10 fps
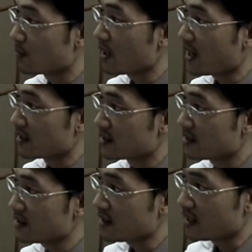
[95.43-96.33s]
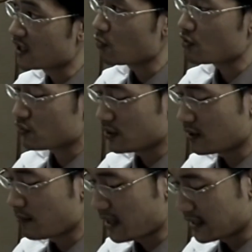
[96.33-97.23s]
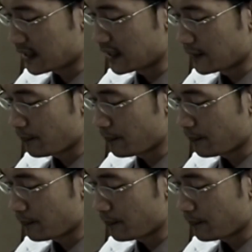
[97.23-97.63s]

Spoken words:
heart disease and he was treated medically.